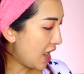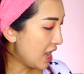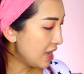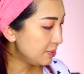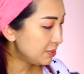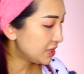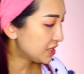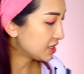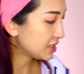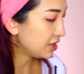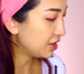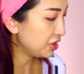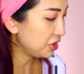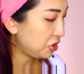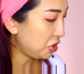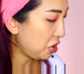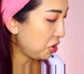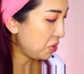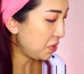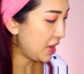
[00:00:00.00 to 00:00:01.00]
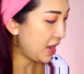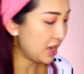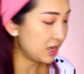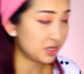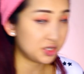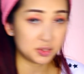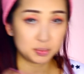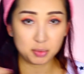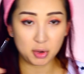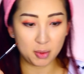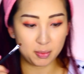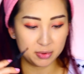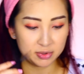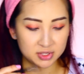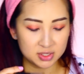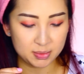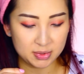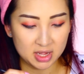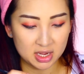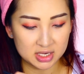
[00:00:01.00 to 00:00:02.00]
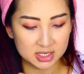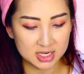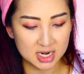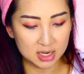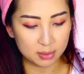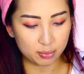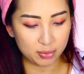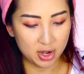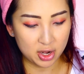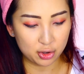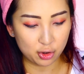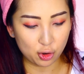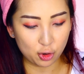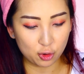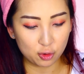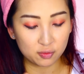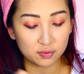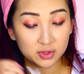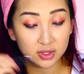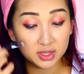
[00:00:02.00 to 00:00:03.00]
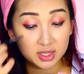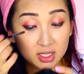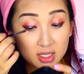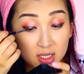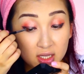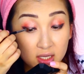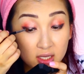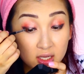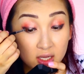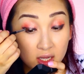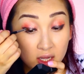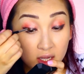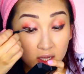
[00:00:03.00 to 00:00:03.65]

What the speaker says: I'm just gonna go and just pop some of that dark brown over the